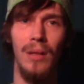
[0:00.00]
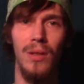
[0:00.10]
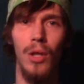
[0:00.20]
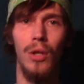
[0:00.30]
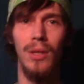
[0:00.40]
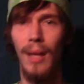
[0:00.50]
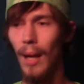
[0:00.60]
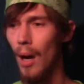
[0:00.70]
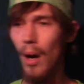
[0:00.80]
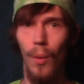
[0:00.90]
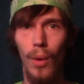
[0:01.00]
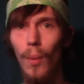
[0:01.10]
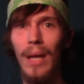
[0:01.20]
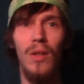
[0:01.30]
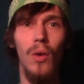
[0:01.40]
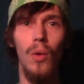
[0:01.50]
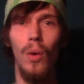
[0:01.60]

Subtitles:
so you're just like, oh, what do I do?